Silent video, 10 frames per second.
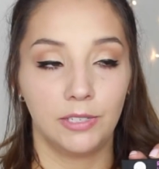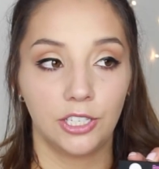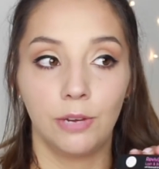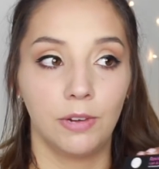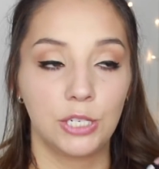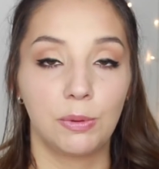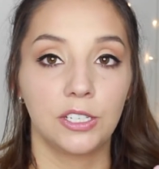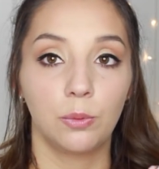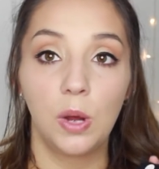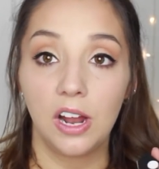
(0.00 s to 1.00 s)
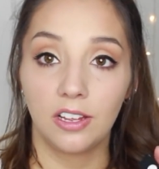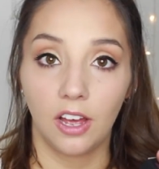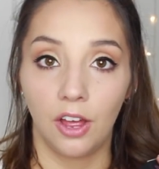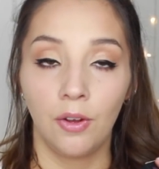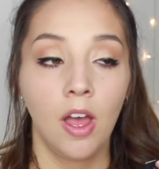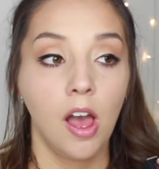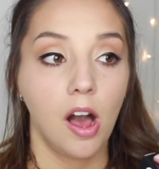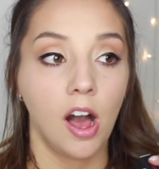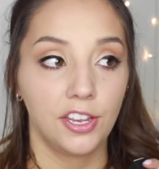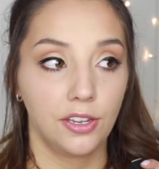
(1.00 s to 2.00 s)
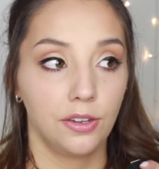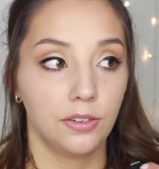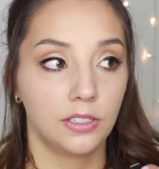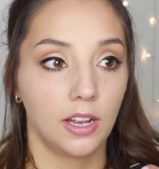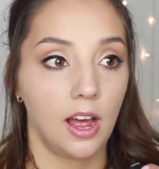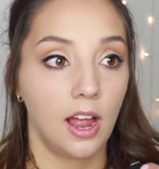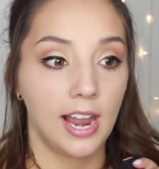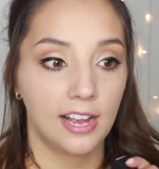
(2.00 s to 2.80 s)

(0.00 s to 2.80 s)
me so much because a while ago I used a